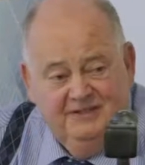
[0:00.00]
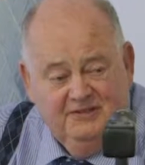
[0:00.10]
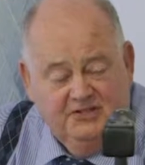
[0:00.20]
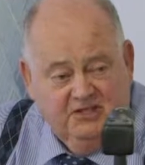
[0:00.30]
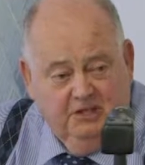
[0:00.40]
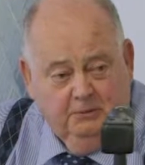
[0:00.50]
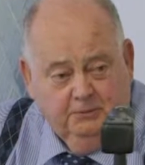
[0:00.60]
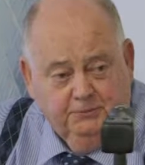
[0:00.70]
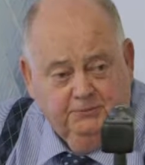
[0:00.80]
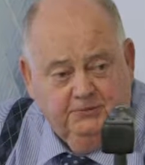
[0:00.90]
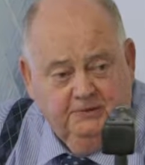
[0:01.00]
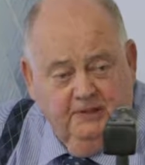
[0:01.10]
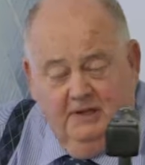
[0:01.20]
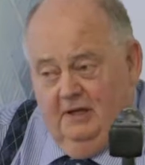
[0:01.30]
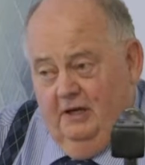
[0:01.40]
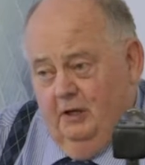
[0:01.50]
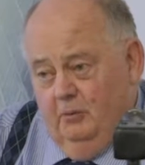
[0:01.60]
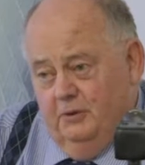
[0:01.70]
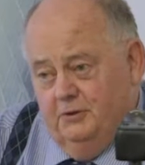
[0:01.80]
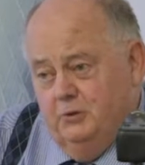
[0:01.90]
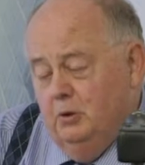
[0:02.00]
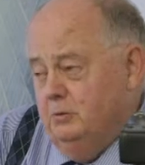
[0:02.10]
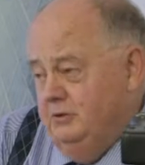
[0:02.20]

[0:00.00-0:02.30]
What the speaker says: in skills, and I want to talk